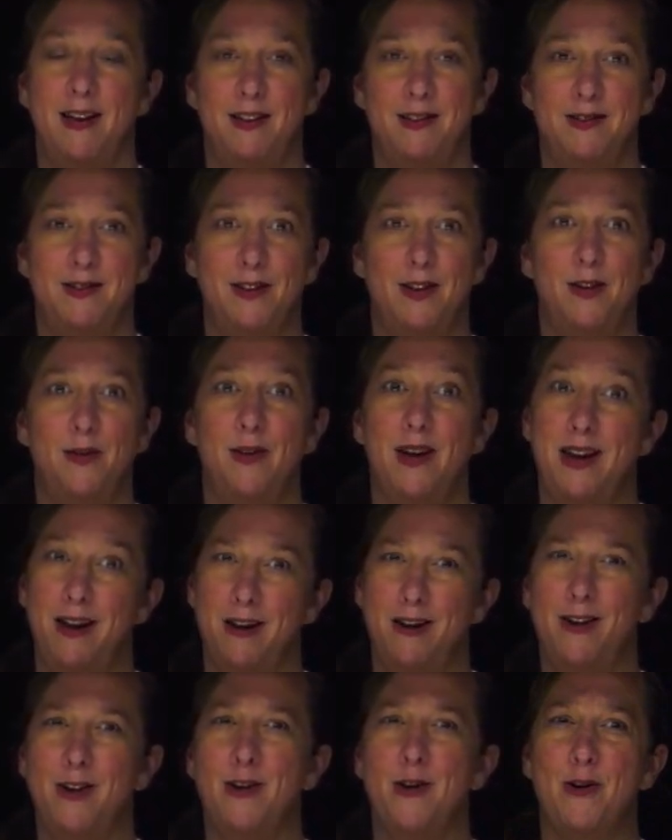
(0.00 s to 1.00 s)
So,
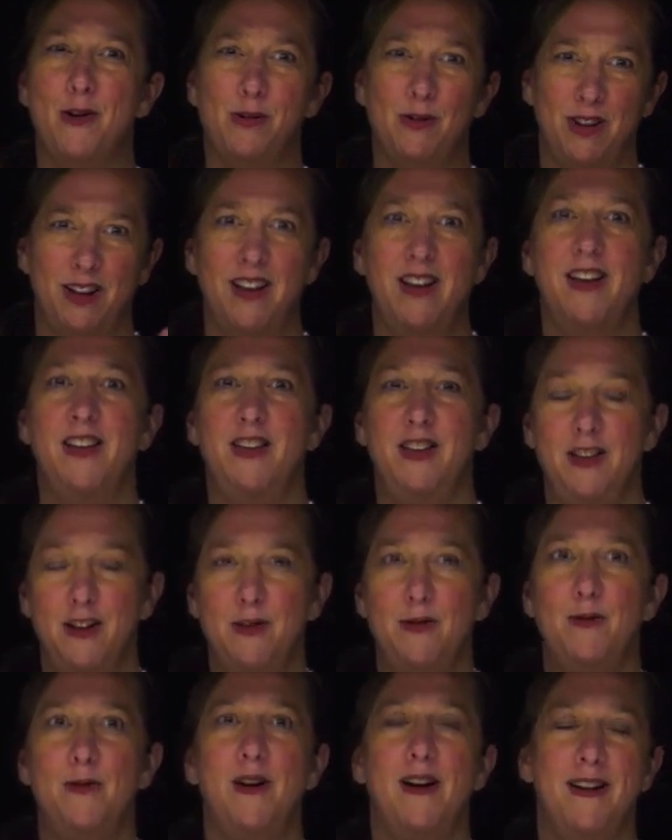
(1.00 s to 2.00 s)
ergo,
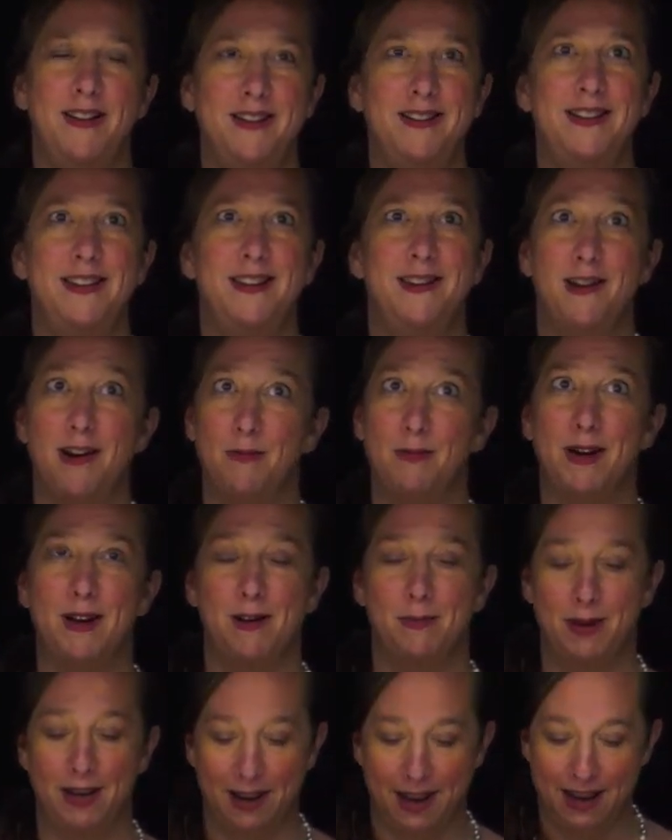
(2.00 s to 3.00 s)
you indeed are
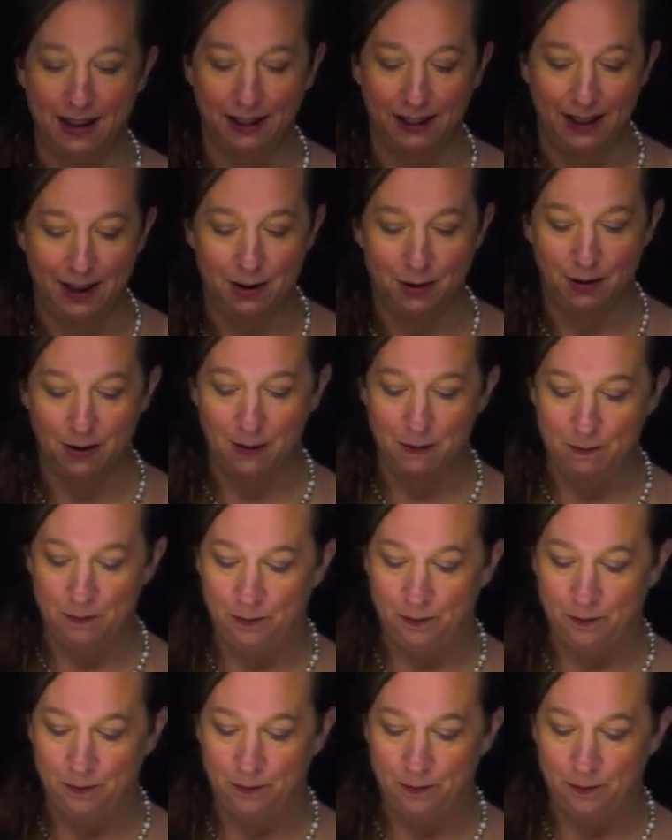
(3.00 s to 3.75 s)
becoming a leader.